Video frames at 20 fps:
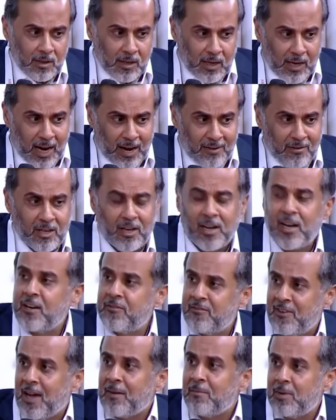have a great
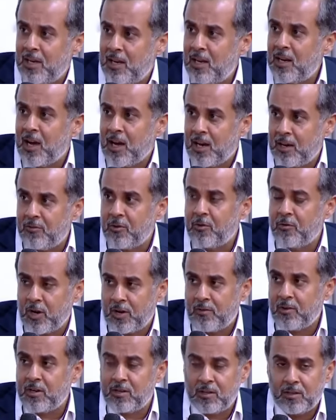family life or
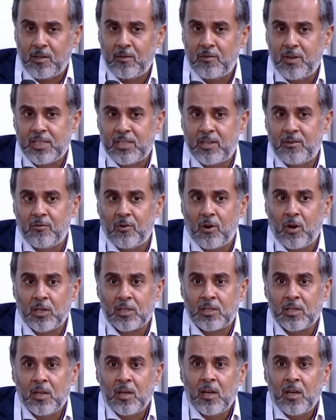whatever, the way she wants.